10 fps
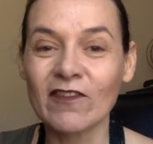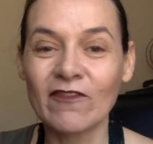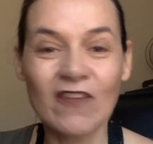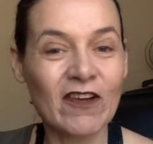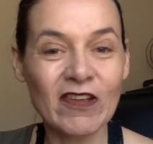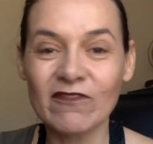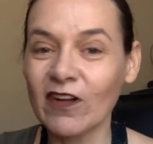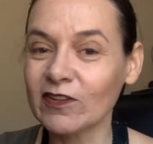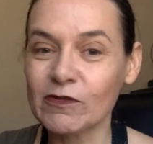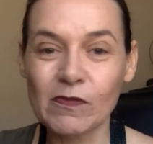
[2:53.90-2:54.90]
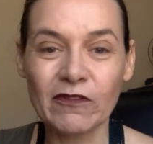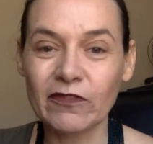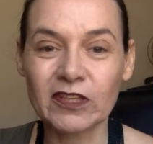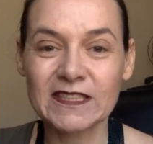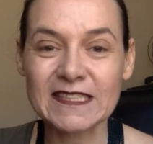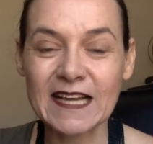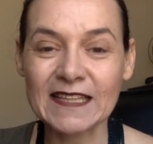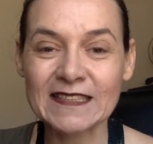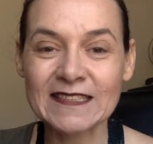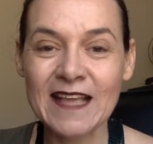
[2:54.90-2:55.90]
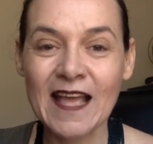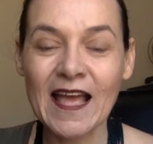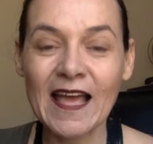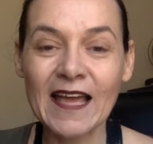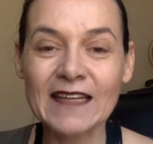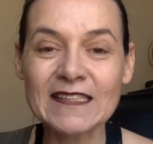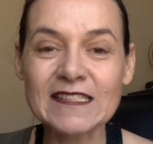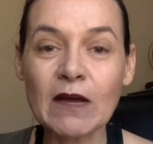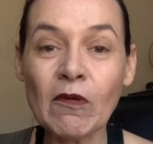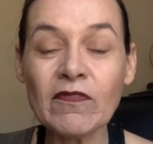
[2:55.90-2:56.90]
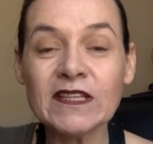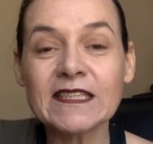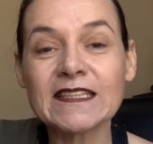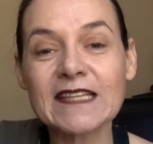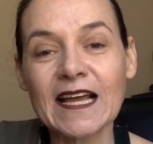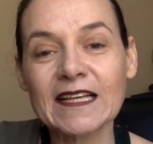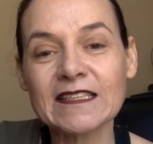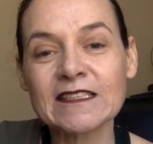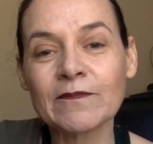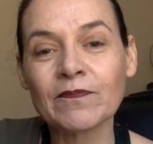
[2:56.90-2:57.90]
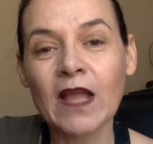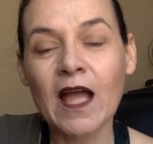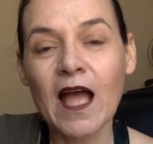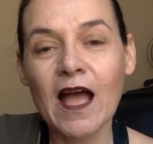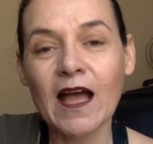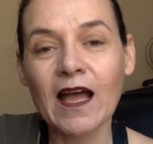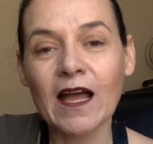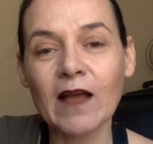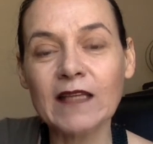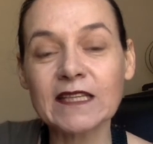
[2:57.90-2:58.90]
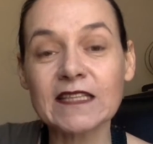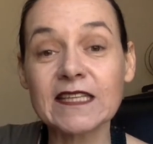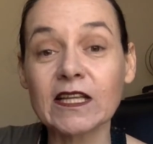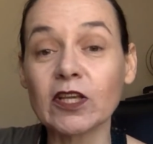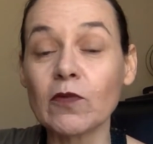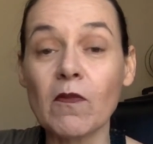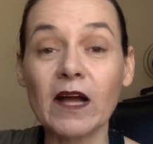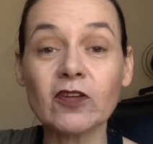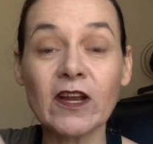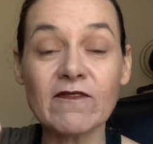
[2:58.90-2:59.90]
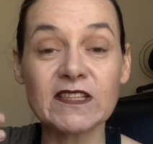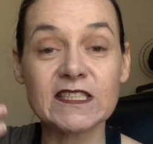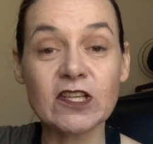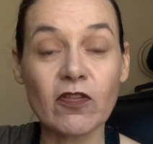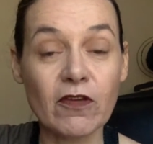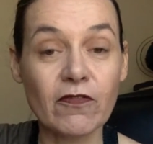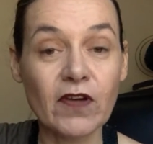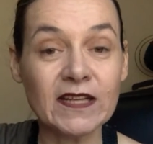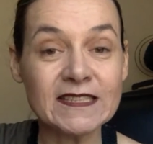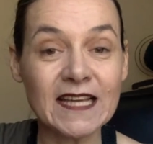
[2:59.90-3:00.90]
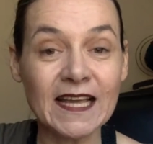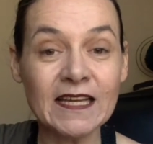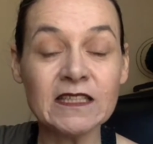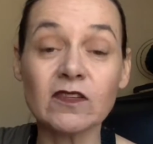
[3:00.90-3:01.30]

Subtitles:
very vulnerable for attacks. And some of these attacks, as I said, you might not even see on the front end.